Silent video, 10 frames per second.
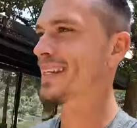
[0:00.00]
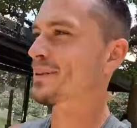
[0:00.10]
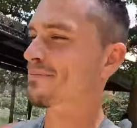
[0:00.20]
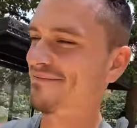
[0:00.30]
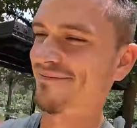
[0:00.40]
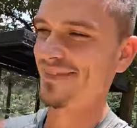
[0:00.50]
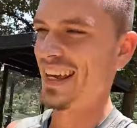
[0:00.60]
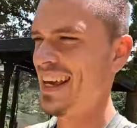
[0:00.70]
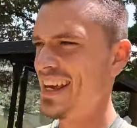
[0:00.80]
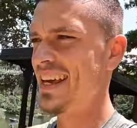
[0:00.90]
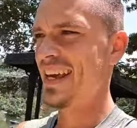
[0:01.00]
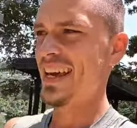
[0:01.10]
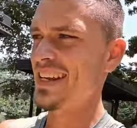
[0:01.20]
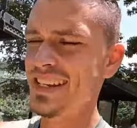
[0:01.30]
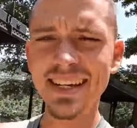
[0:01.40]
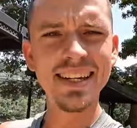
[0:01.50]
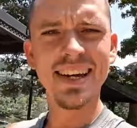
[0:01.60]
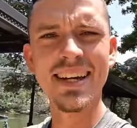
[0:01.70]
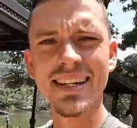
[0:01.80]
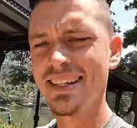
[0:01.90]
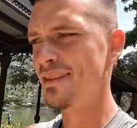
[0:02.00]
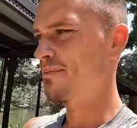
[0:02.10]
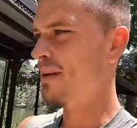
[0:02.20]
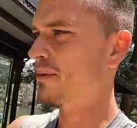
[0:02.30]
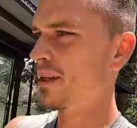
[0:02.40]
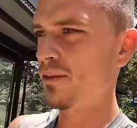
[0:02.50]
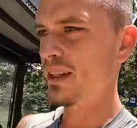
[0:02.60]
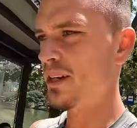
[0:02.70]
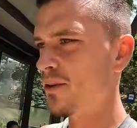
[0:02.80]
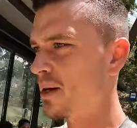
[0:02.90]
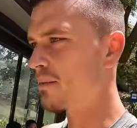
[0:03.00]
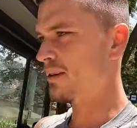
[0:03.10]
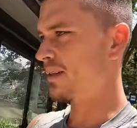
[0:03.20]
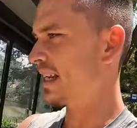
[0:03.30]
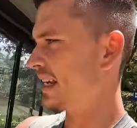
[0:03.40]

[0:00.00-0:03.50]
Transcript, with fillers: Hello. And uh, yeah, people are really going about their